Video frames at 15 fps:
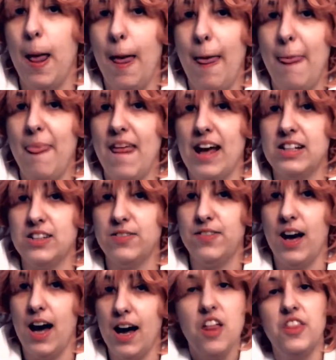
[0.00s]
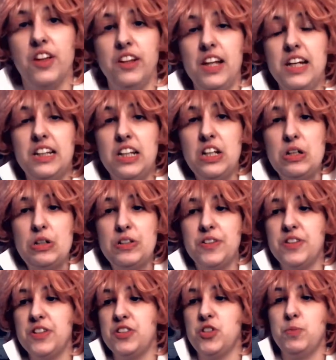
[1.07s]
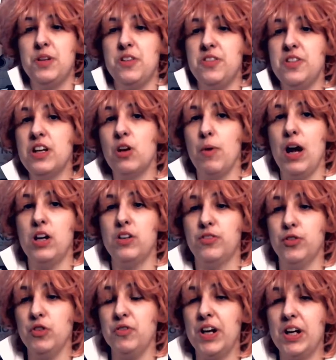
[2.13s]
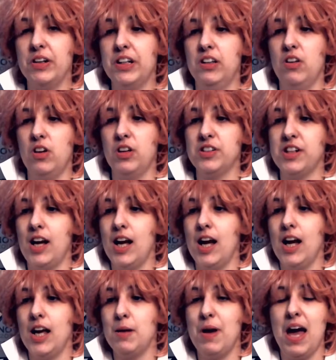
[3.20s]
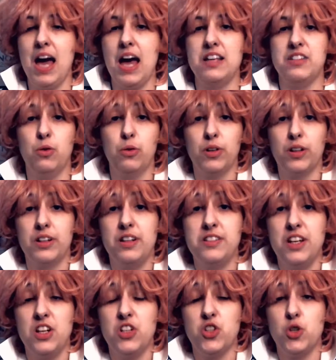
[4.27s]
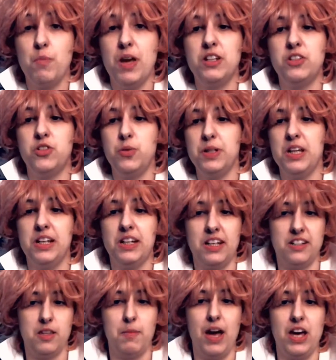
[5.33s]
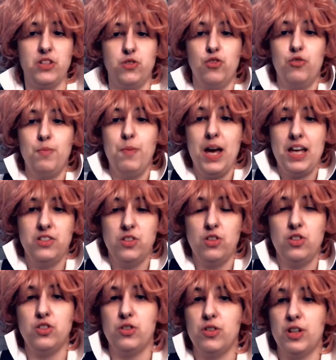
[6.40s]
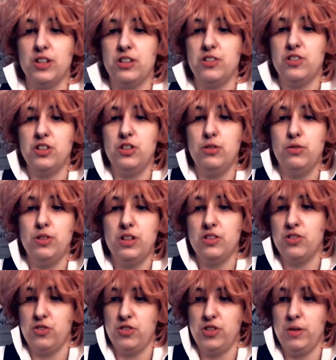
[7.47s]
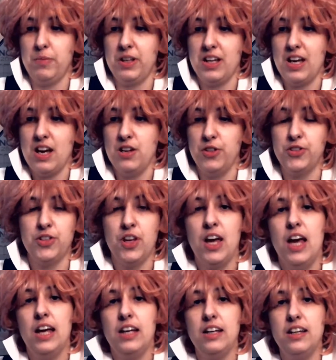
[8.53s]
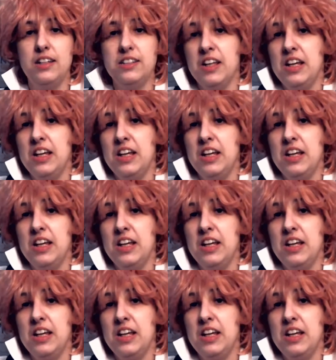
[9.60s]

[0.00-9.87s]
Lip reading: That's fine. The likelihood that this has been a thing around for a very long time as an organization meant to be against the Master of Masters or against the unions or something else is